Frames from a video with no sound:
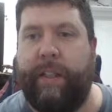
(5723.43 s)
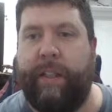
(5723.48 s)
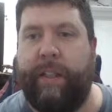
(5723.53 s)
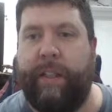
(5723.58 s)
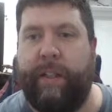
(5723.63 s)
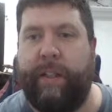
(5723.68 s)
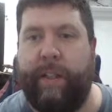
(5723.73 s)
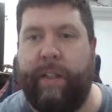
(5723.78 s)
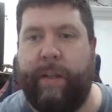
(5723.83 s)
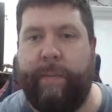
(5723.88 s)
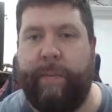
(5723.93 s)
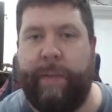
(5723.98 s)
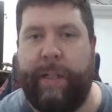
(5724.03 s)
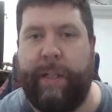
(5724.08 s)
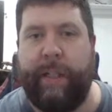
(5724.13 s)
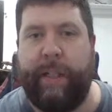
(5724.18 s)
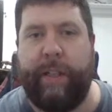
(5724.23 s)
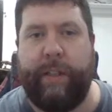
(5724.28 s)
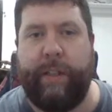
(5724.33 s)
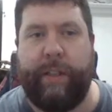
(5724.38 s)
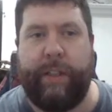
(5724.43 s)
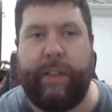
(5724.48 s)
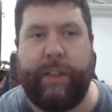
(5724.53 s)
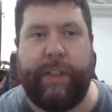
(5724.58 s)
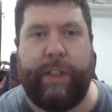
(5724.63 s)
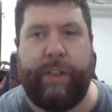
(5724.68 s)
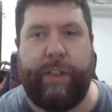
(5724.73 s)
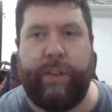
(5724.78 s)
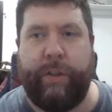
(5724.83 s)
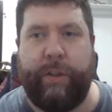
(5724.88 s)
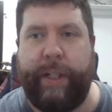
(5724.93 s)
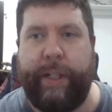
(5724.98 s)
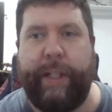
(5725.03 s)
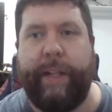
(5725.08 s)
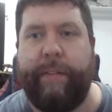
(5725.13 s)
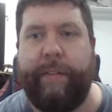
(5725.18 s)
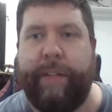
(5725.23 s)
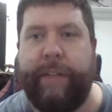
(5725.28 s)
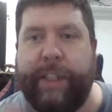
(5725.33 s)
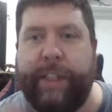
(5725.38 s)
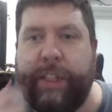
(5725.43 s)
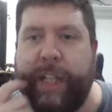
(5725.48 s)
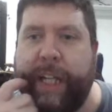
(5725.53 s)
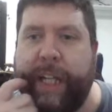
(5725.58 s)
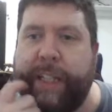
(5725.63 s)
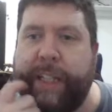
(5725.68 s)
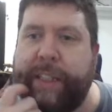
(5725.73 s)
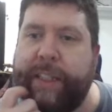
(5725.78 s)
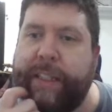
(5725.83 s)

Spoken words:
I'm just enjoying having a chat.